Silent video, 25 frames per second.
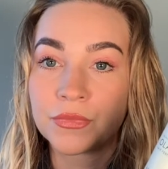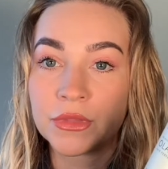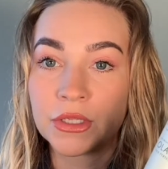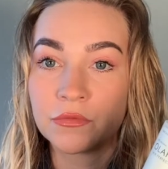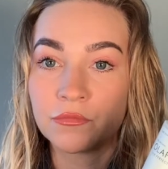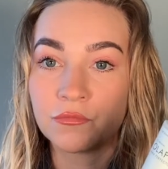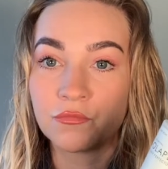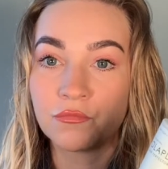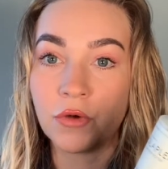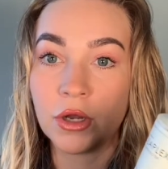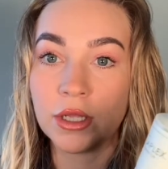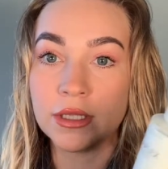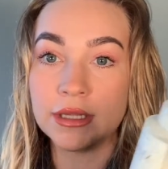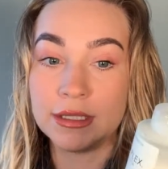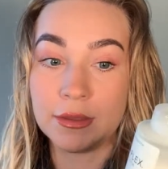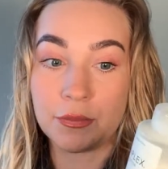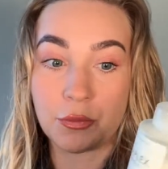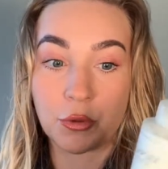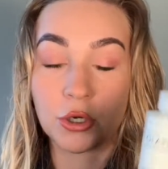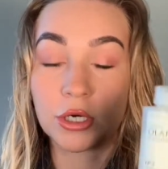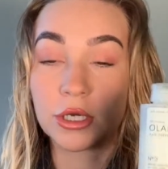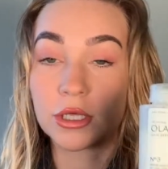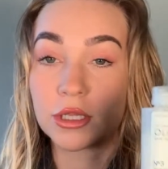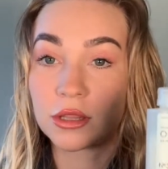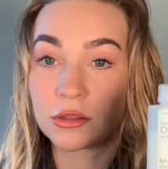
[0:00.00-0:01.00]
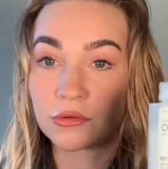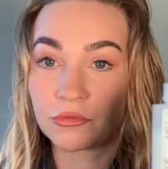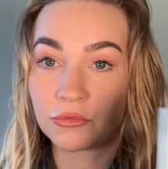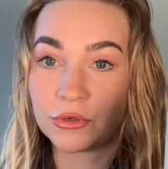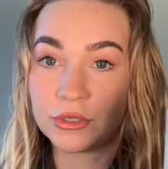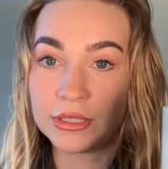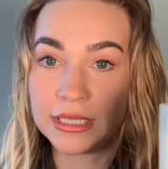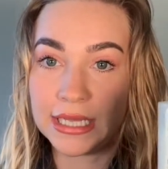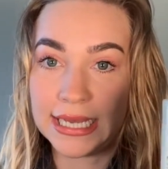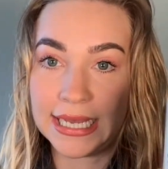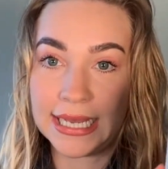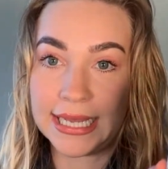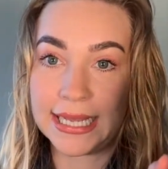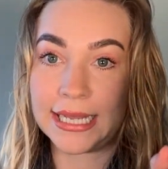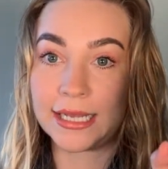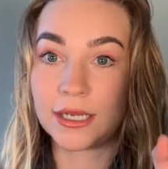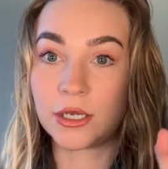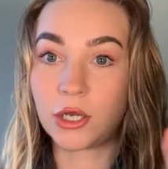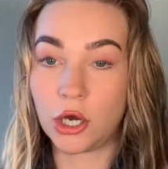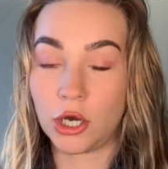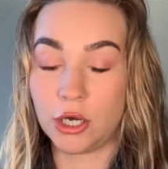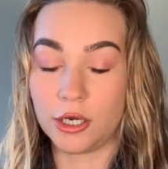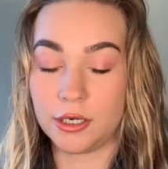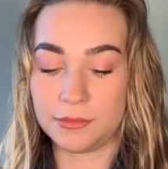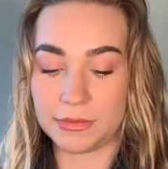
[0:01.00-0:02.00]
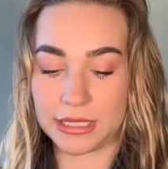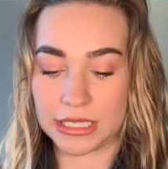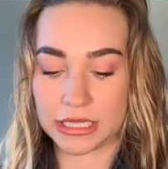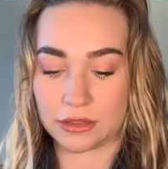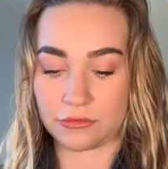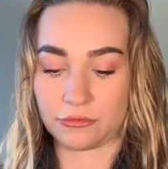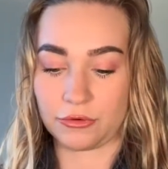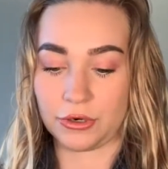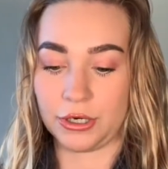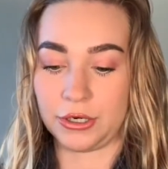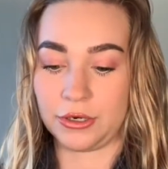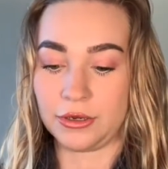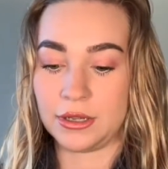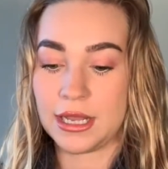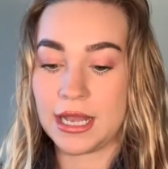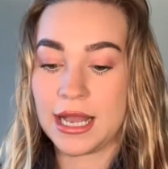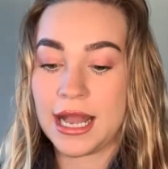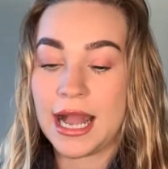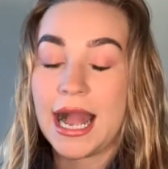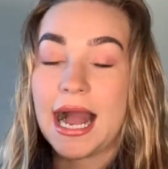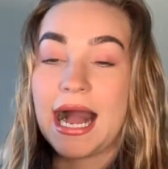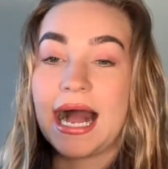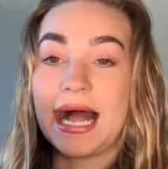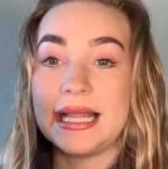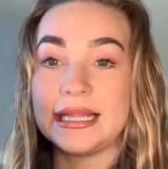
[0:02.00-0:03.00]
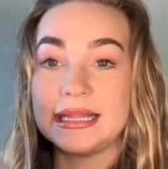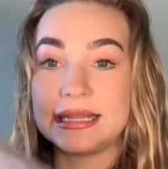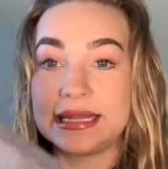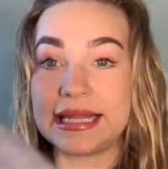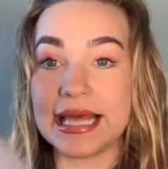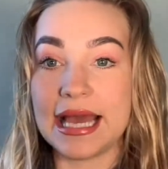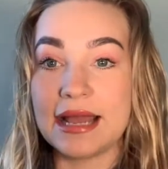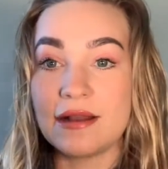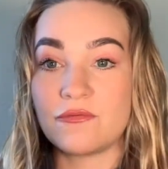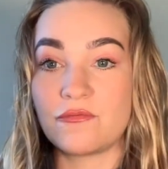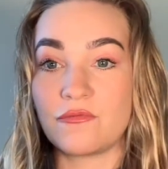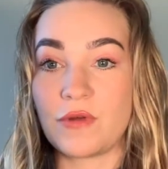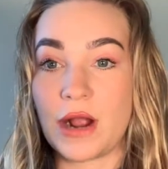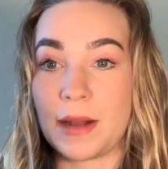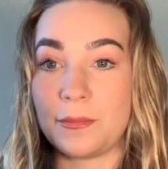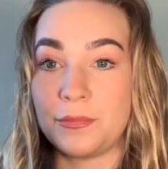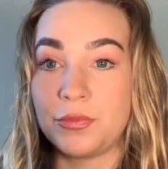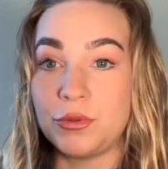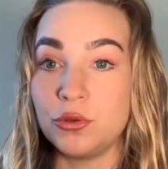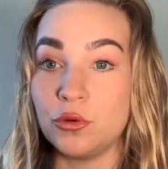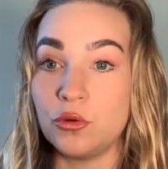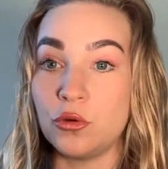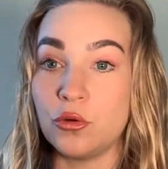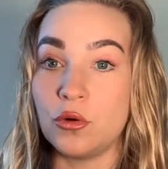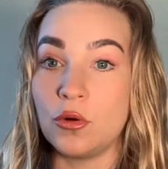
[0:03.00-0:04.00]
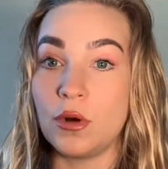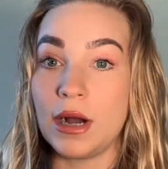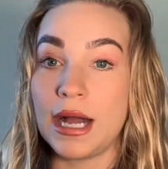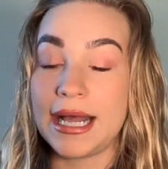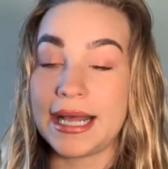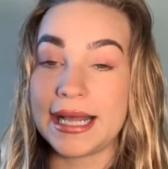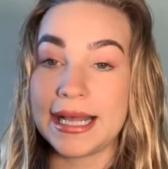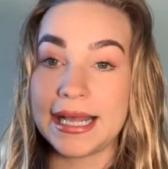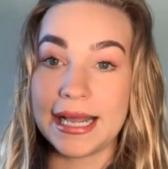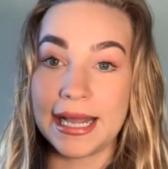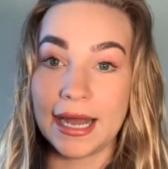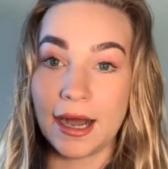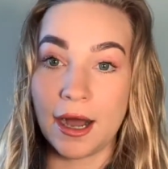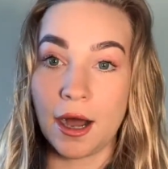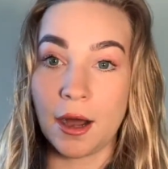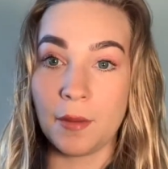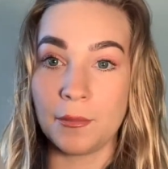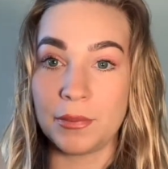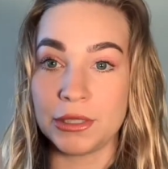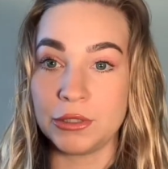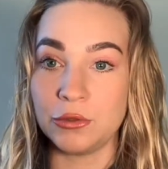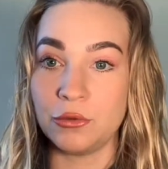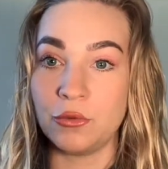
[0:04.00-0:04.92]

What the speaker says: run the product through the hair, comb it through, and then wrap your hair up in your